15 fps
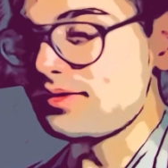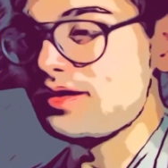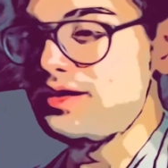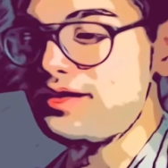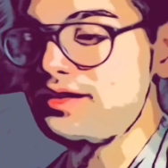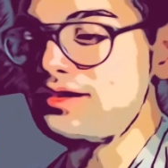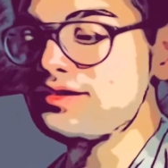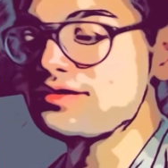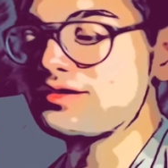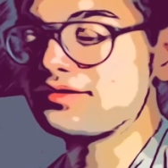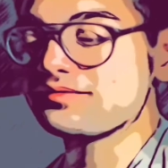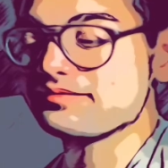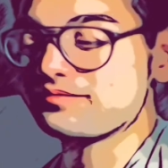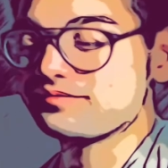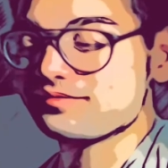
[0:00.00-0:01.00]
is
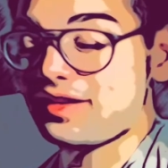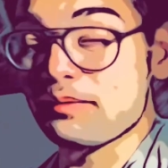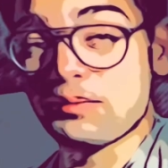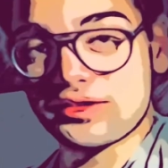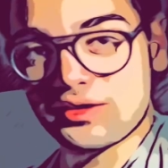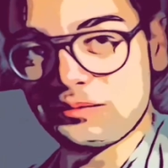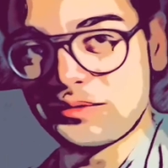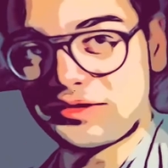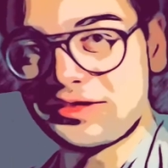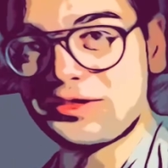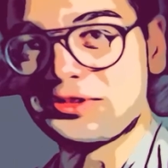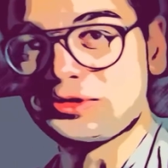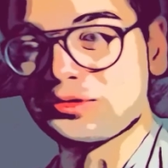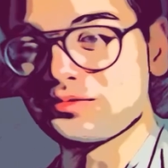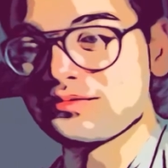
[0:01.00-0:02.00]
a
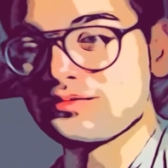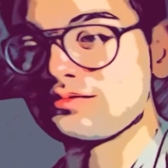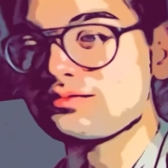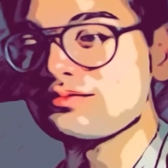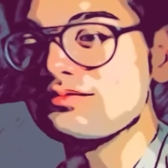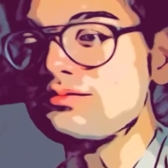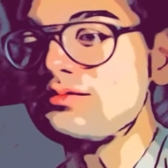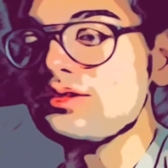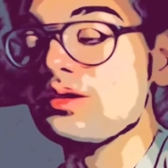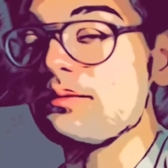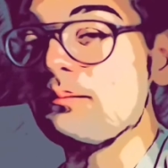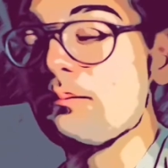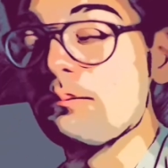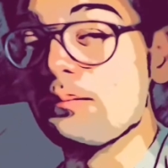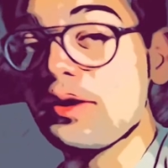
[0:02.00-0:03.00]
mathematician,
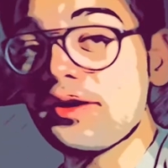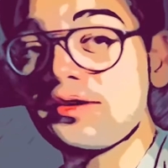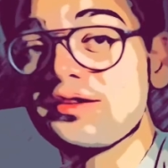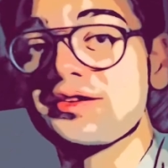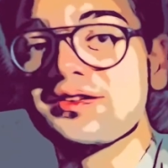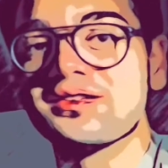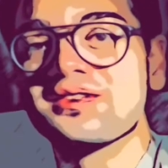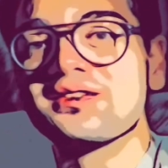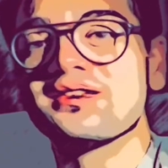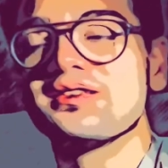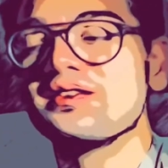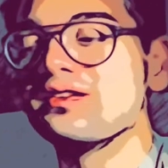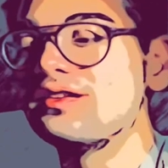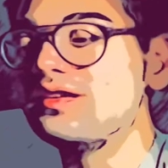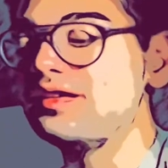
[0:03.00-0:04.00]
but
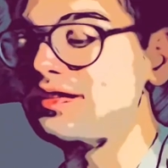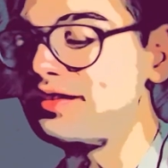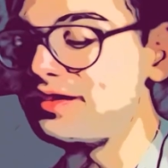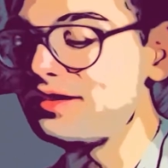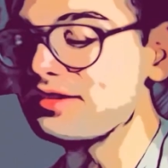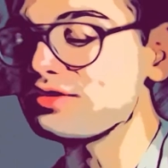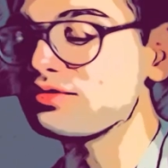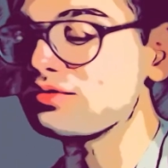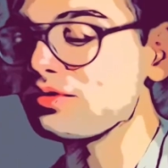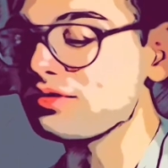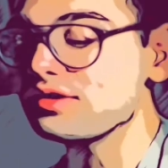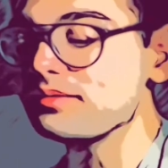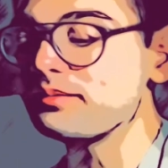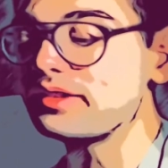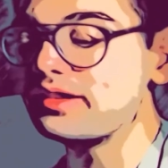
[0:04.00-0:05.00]
he
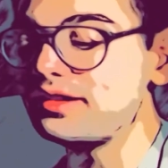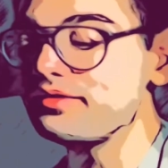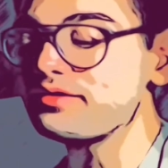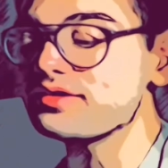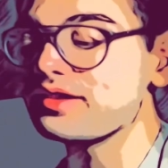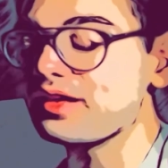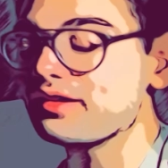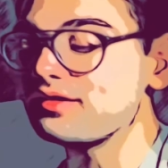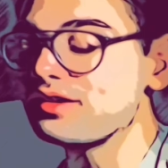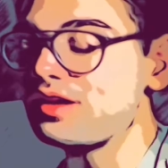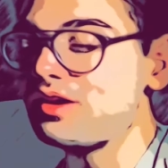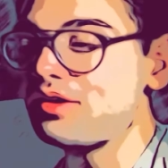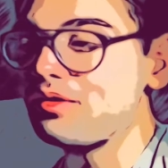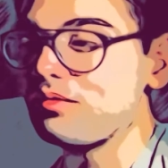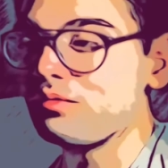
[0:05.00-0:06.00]
strongly believes that
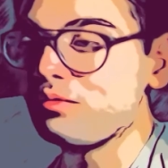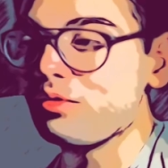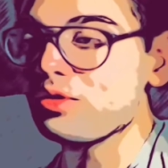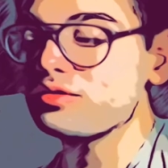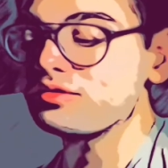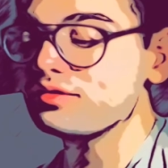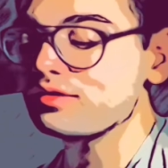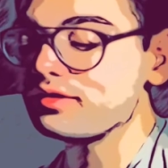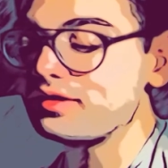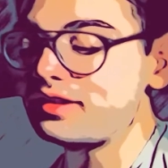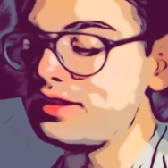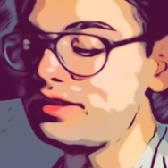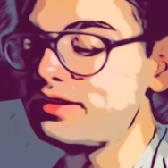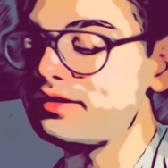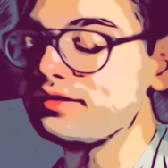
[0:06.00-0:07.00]
what
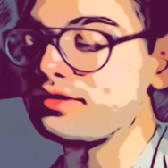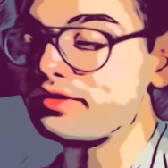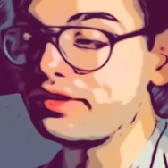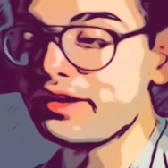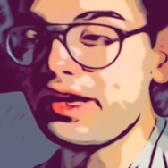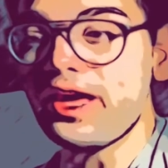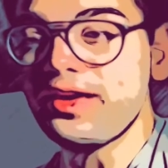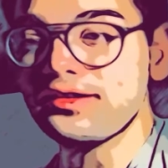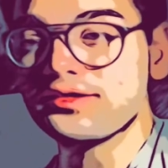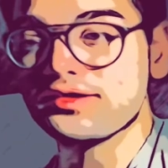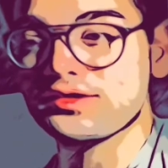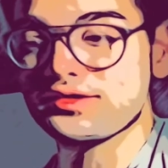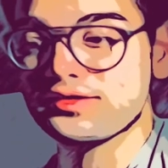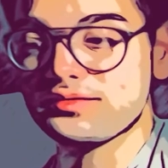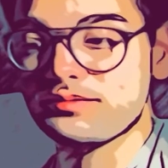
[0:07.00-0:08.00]
he
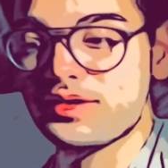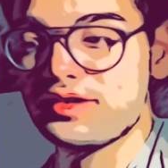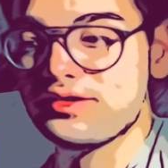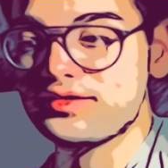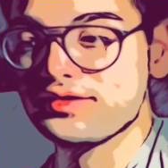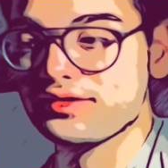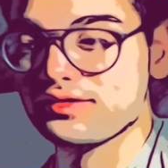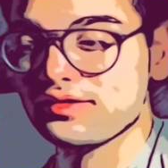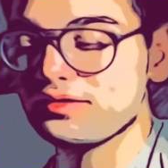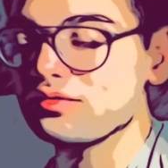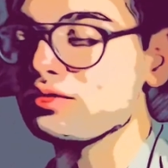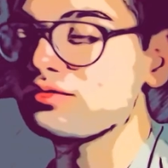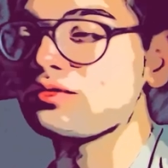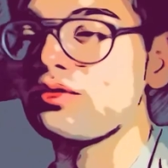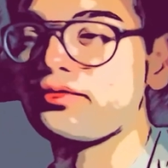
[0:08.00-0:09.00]
created, basically,
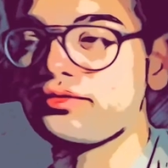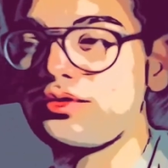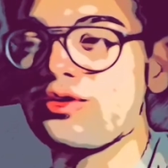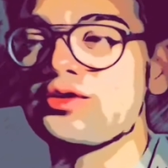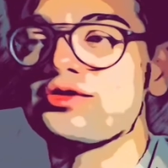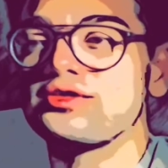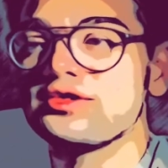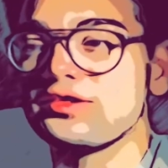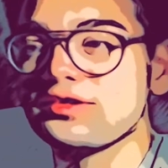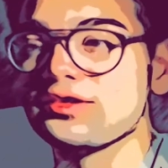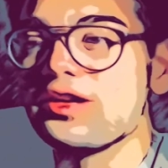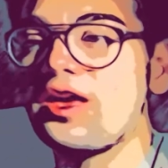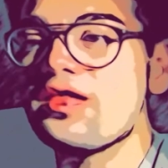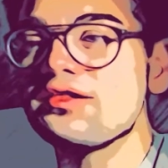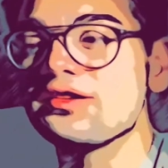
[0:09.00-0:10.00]
not of course
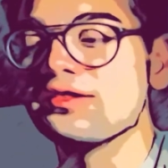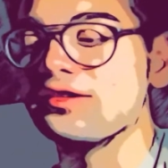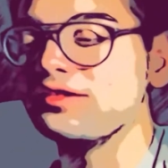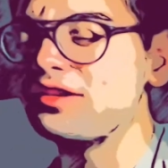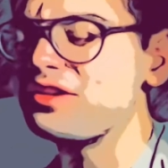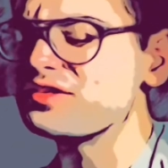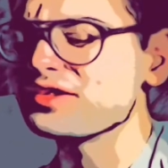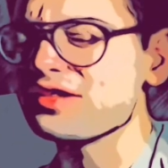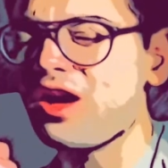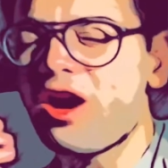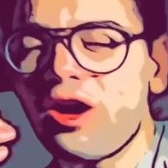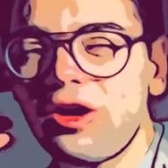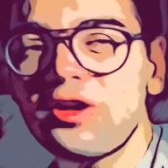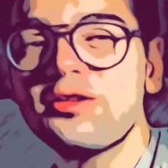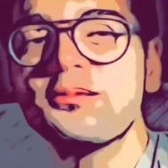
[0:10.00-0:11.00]
single-handedly, there's an
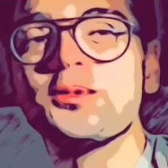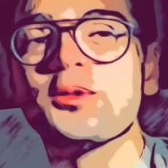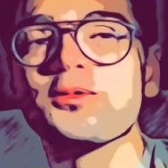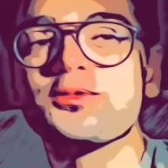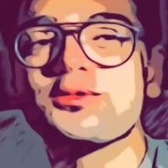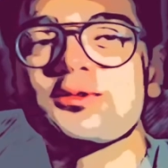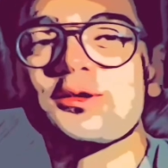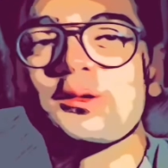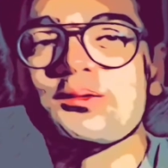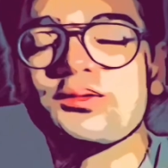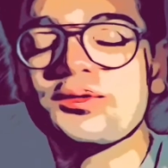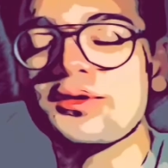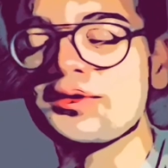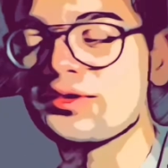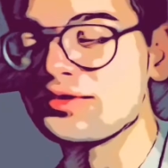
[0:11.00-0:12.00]
army of string
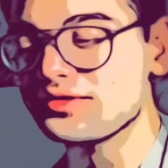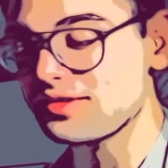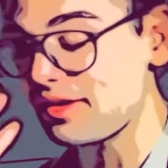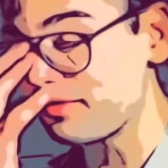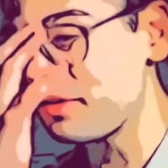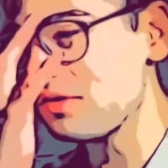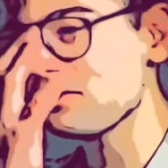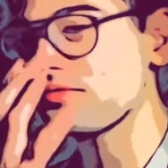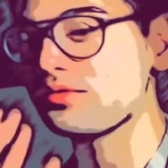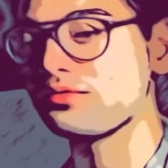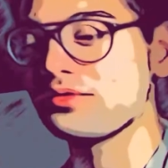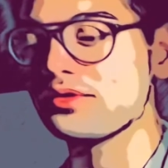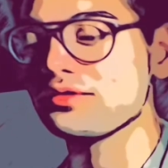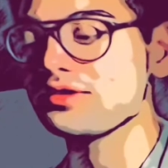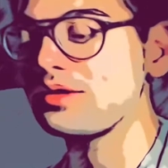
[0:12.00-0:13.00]
theorists around the
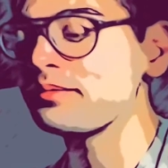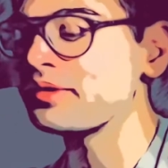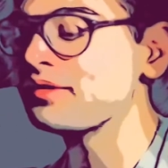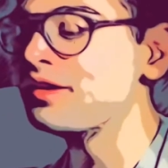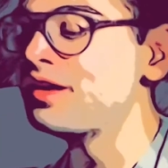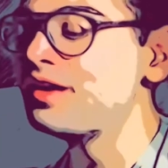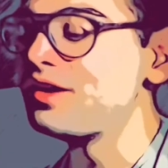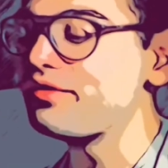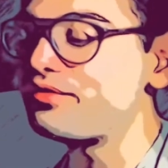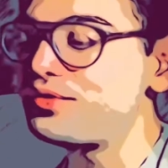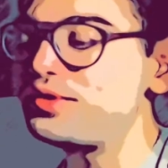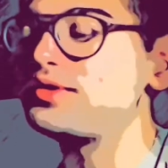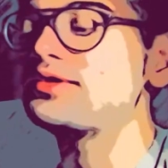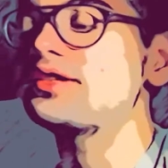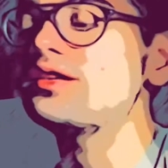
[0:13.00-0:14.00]
world. I mean,
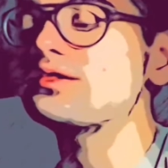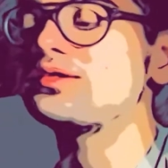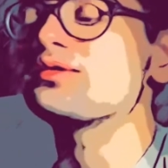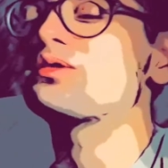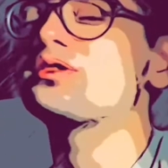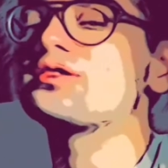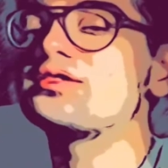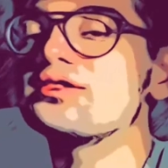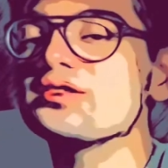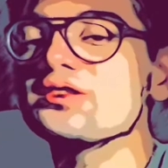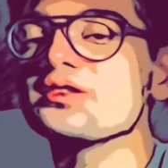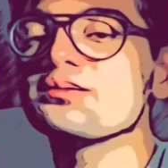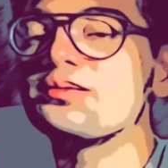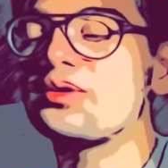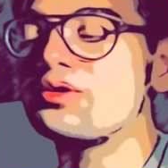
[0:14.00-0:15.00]
fixating on a
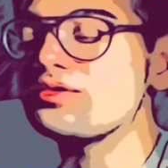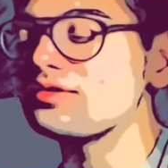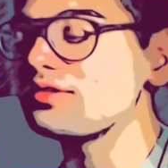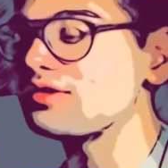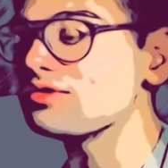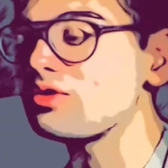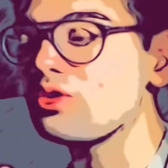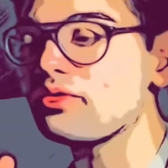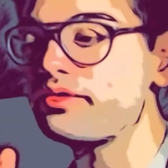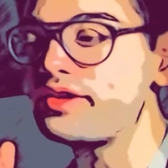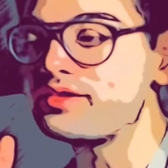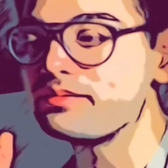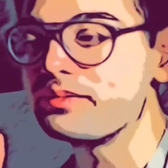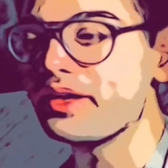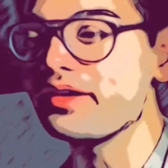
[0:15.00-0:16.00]
single person is
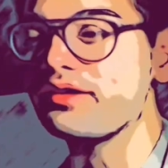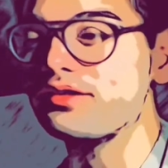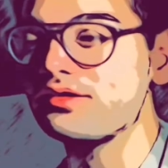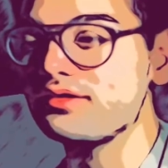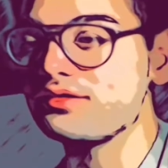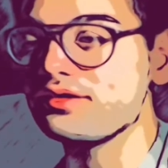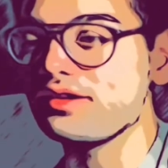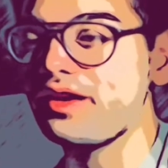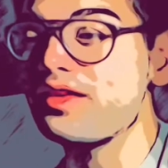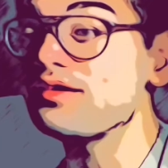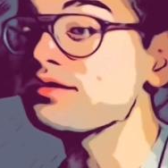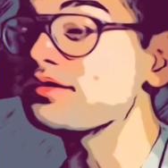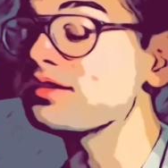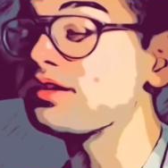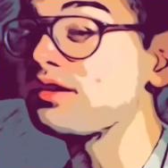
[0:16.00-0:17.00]
always bad
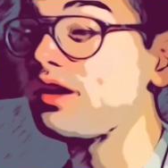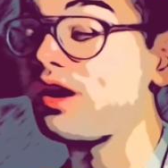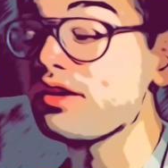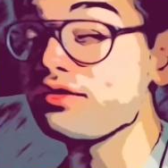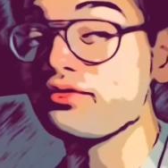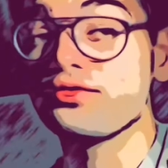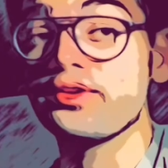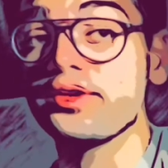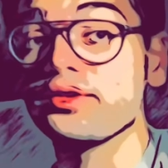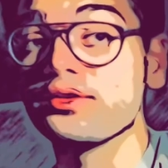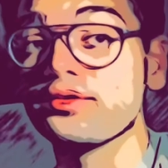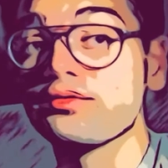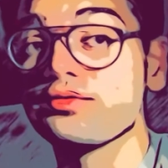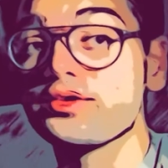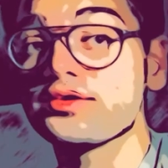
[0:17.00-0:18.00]
and unfair
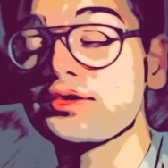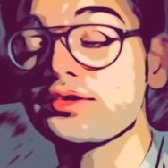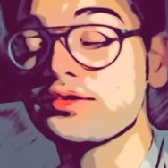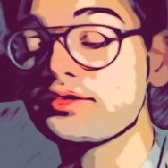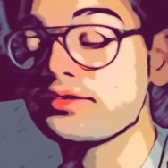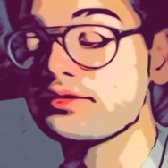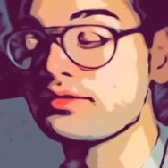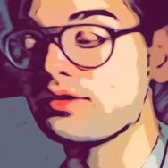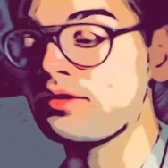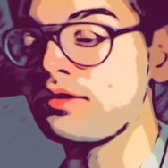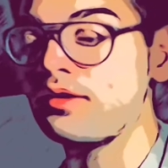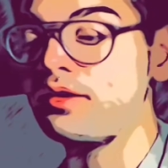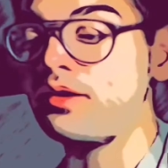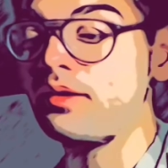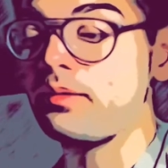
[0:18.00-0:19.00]
in physics,
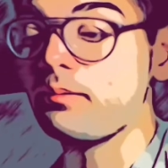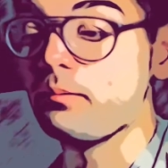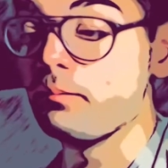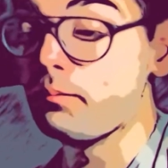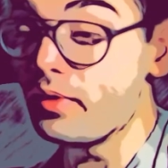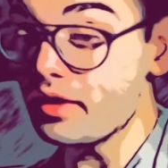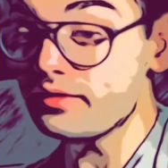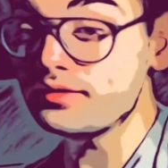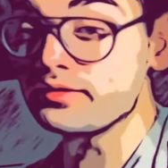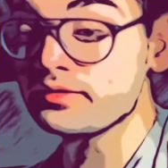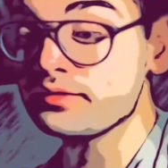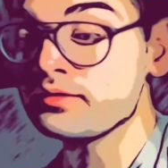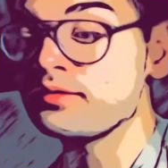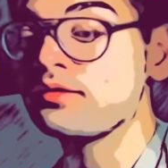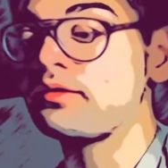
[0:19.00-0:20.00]
but
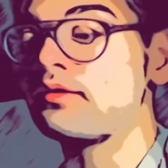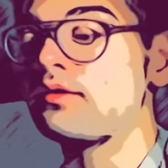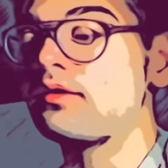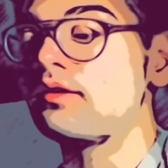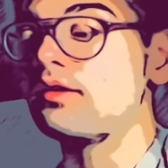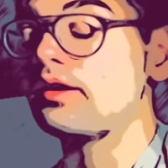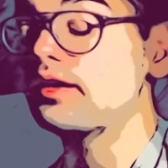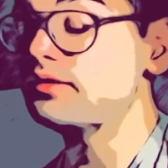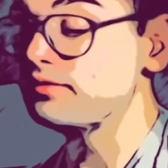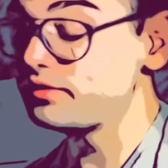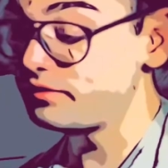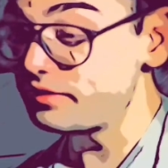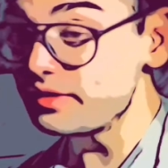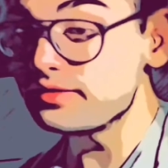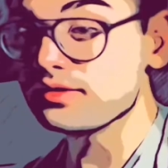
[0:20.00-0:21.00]
Edward
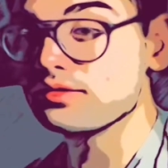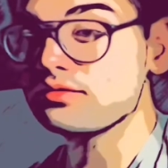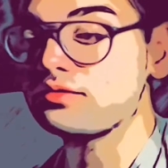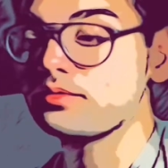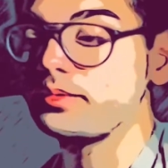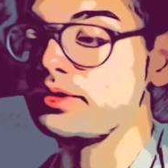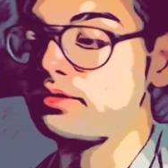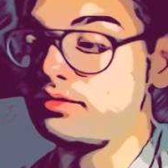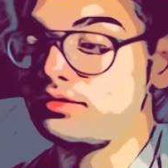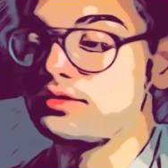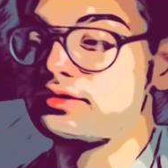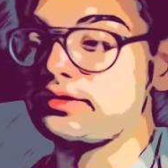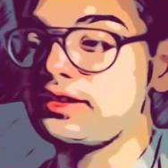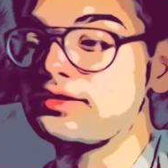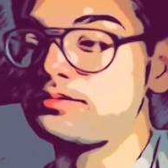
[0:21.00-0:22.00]
Witten, to be
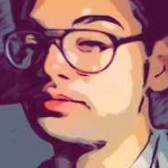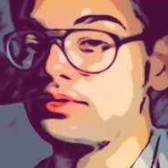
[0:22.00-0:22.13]
honest, let's be